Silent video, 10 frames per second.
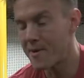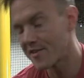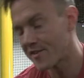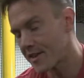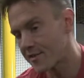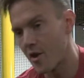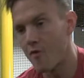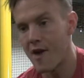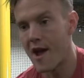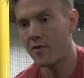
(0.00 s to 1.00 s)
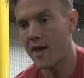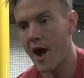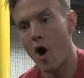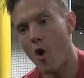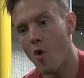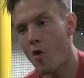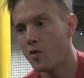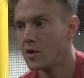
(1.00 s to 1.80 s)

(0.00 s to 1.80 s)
business around that whole